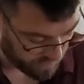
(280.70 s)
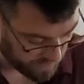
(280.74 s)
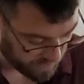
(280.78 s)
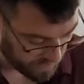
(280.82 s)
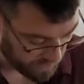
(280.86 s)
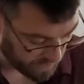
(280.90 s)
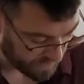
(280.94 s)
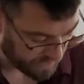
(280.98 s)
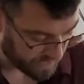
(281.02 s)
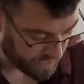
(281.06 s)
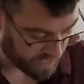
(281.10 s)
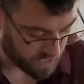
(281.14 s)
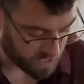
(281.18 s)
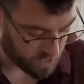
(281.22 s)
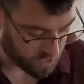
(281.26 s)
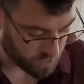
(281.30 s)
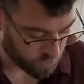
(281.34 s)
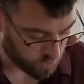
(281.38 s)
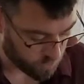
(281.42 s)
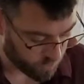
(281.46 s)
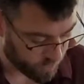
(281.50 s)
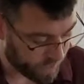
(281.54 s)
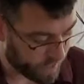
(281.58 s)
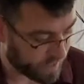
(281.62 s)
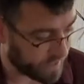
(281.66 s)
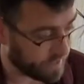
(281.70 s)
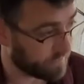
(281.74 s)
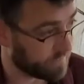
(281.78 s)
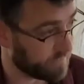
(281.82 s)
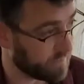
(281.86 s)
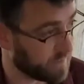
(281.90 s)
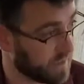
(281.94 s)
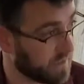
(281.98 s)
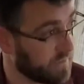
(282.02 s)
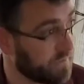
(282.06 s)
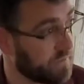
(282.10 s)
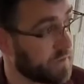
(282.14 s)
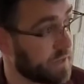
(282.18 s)
I'm needling into what I
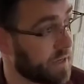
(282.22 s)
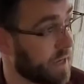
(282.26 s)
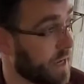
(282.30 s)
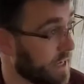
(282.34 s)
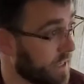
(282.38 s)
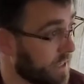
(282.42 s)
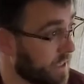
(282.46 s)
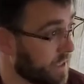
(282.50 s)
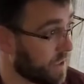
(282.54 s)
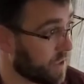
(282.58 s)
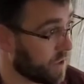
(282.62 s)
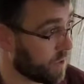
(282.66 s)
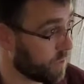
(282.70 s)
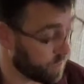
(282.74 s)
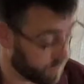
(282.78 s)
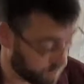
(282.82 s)
have lifted, I can